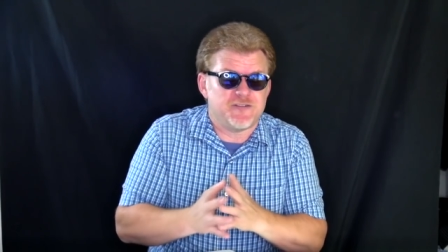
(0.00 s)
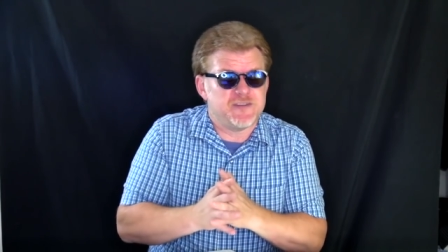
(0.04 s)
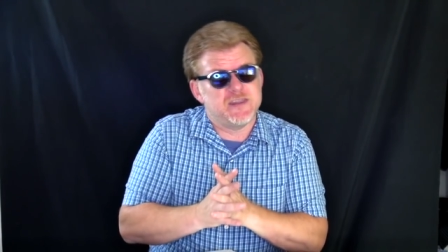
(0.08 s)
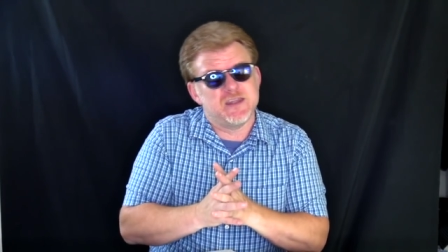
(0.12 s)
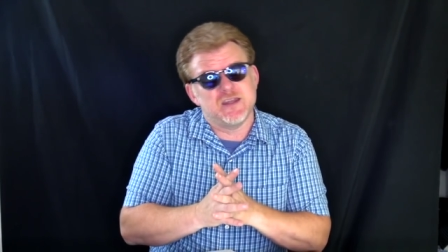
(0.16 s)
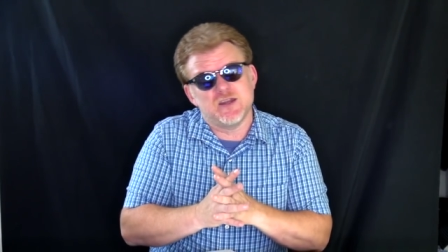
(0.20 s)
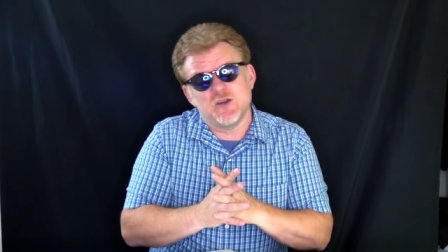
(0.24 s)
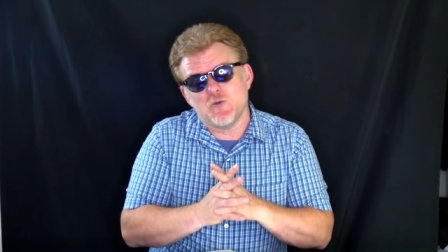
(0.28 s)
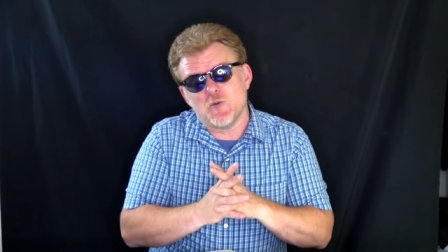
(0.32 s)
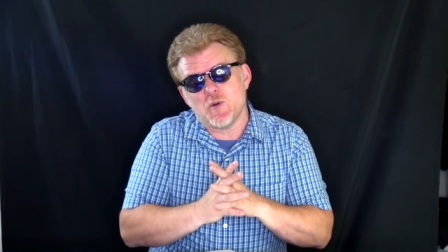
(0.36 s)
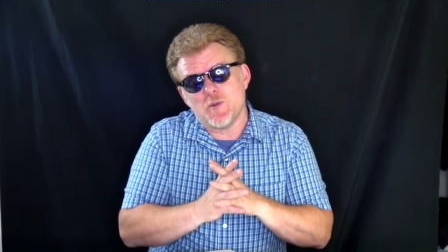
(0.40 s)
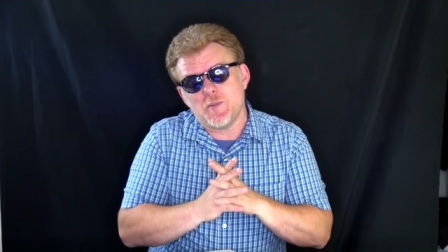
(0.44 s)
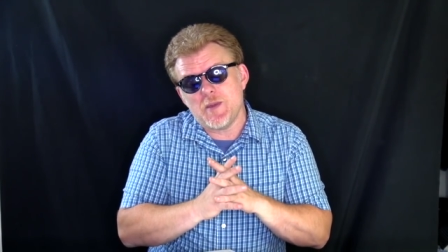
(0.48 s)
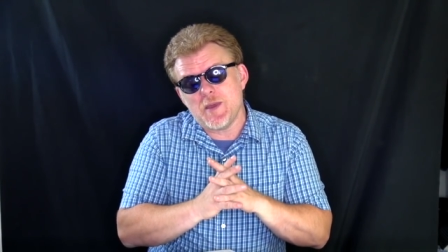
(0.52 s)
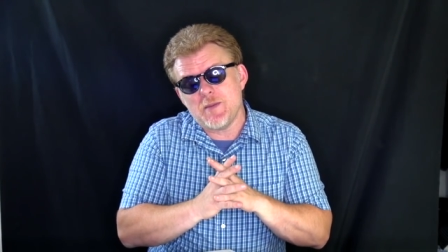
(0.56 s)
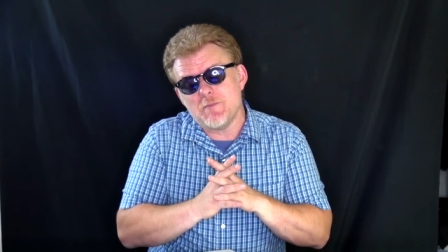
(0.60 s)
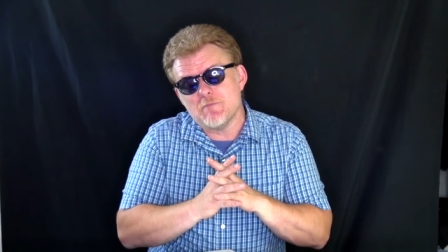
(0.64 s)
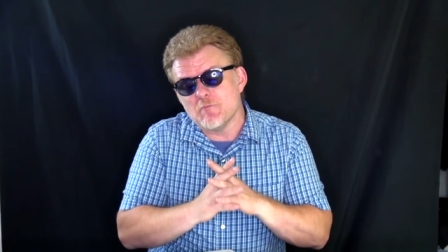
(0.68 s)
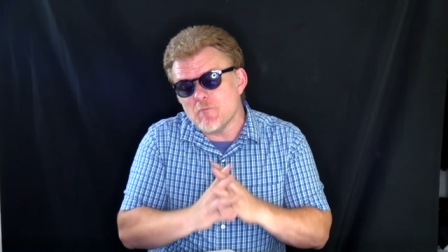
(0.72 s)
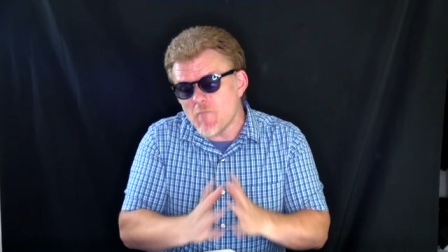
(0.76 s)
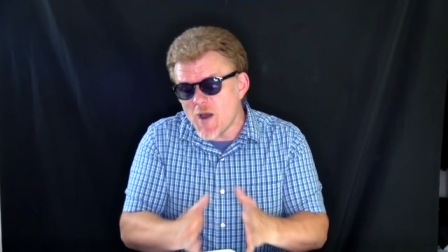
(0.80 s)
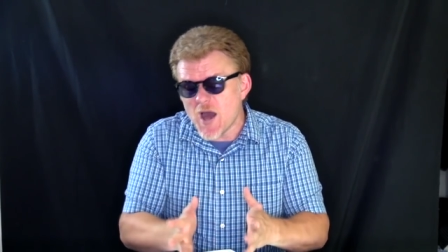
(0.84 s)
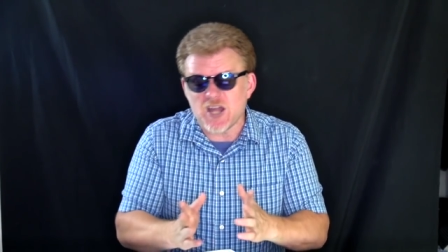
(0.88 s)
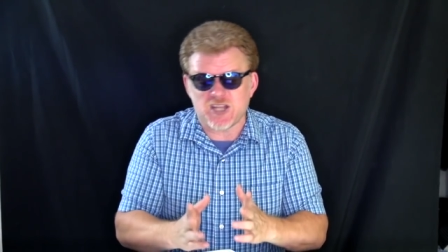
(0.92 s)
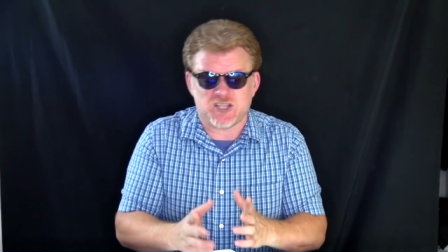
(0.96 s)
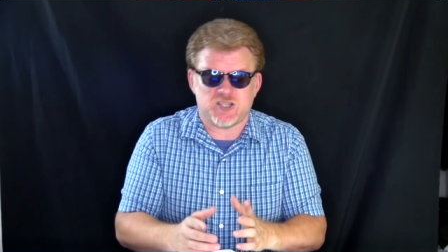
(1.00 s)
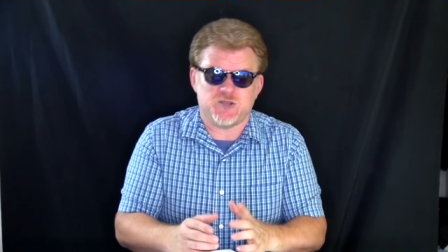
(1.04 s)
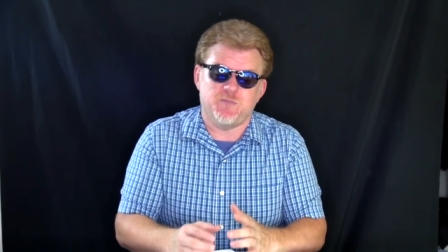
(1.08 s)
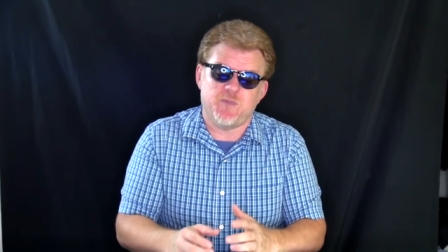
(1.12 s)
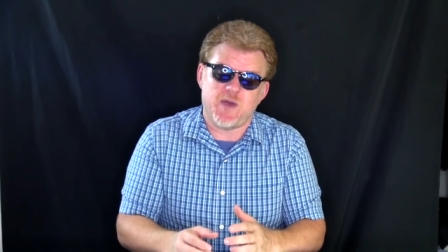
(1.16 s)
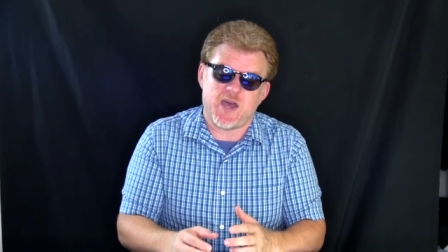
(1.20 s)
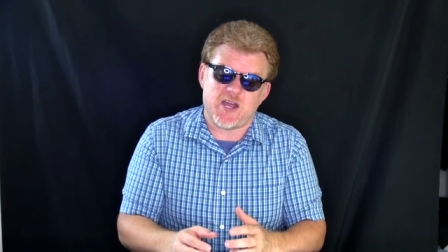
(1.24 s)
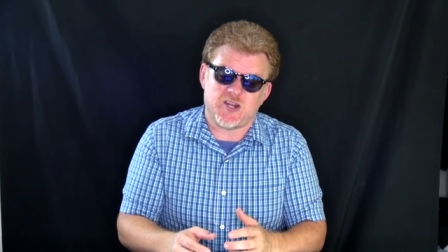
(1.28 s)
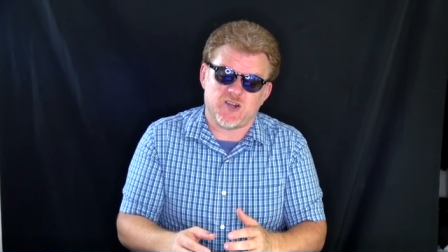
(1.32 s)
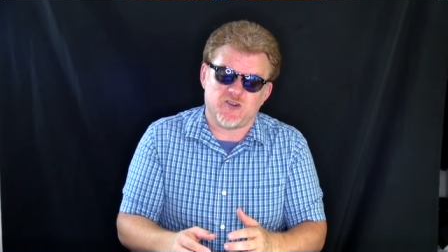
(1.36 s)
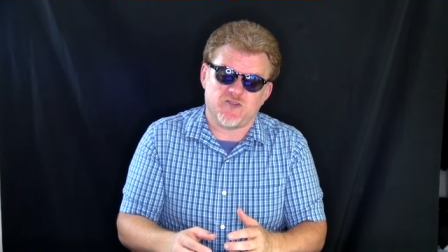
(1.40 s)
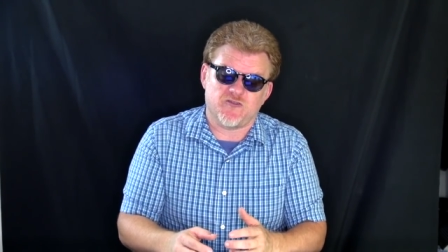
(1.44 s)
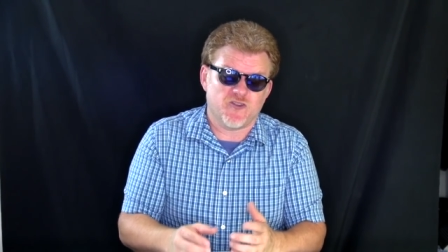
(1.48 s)
and that it would be much
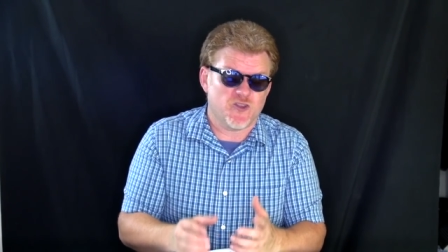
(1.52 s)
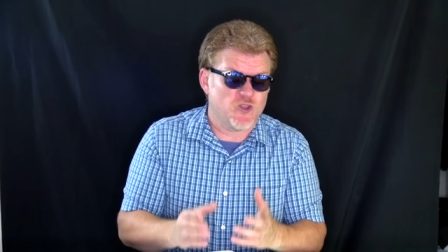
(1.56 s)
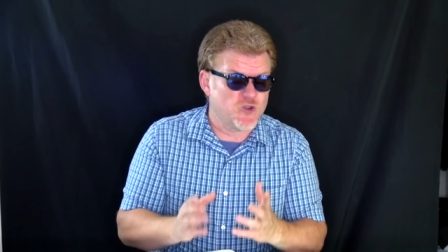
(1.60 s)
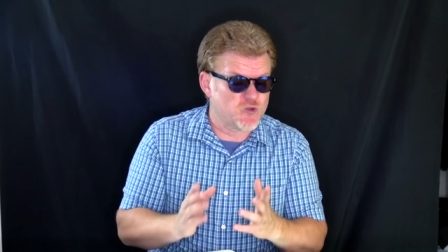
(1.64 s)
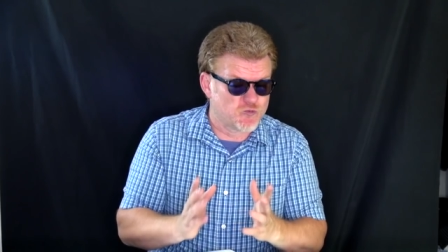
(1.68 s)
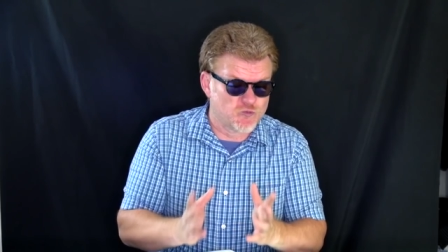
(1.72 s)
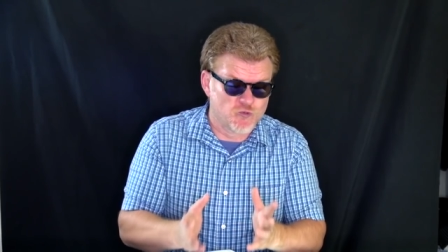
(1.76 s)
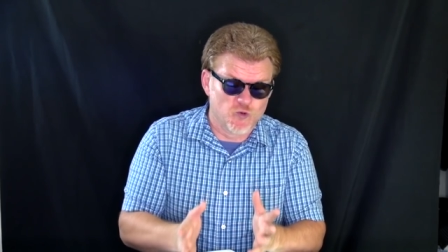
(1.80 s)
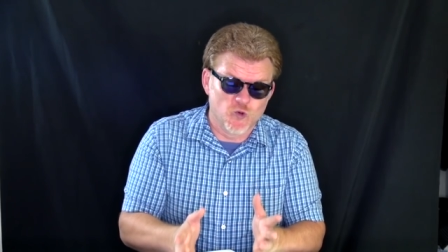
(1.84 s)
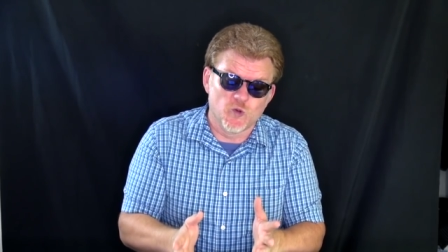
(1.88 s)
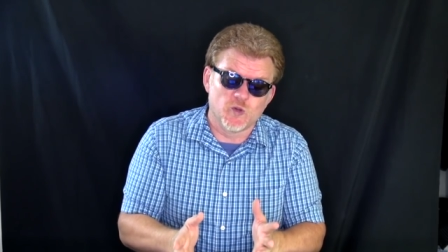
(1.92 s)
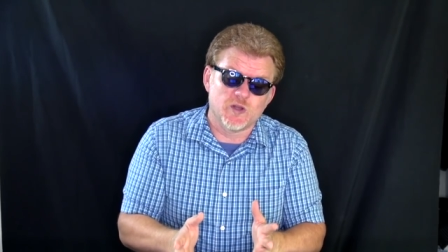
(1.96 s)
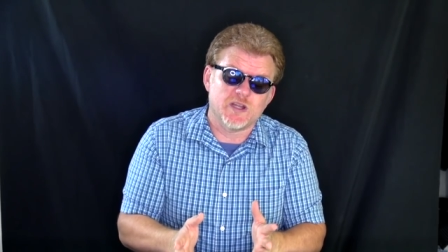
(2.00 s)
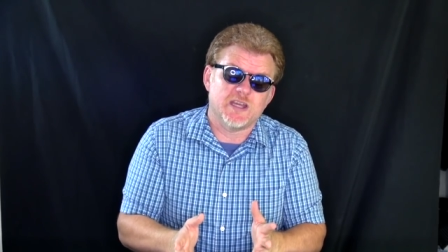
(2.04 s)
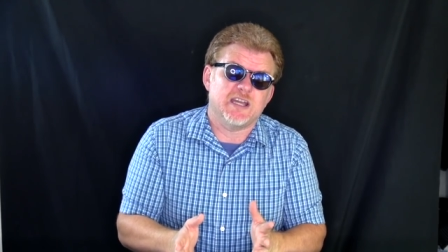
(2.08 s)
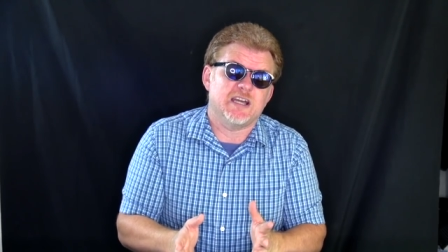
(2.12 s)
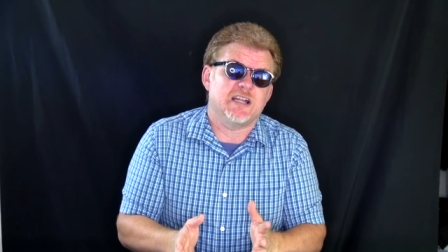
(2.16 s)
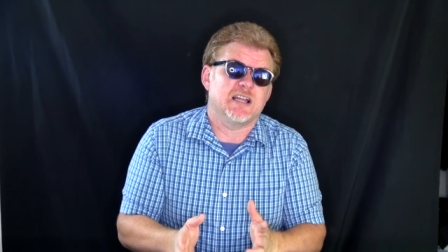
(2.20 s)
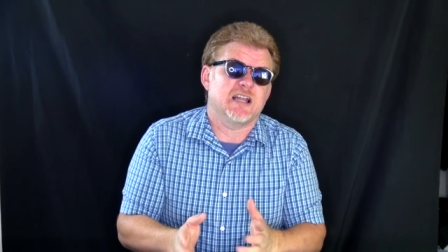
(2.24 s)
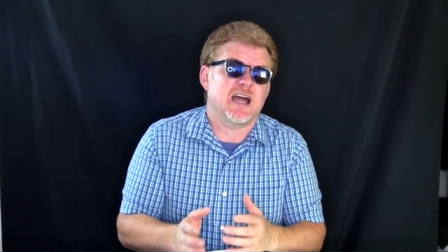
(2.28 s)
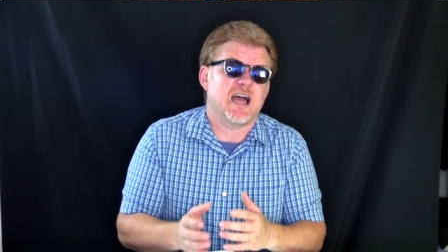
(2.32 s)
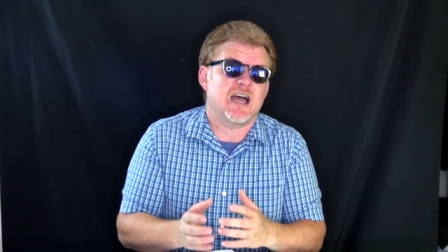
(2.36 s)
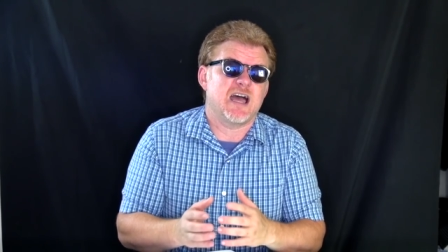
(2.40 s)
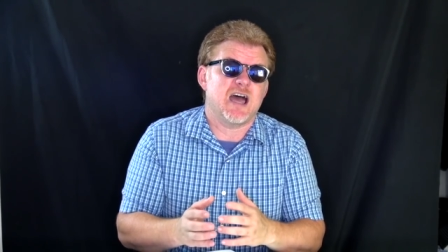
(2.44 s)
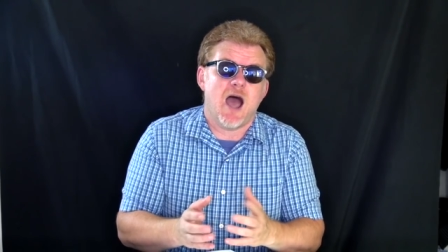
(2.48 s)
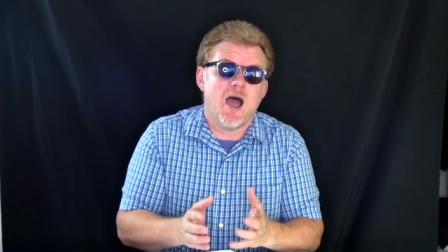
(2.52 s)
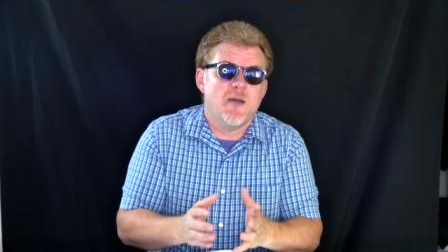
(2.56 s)
better for the ruling class,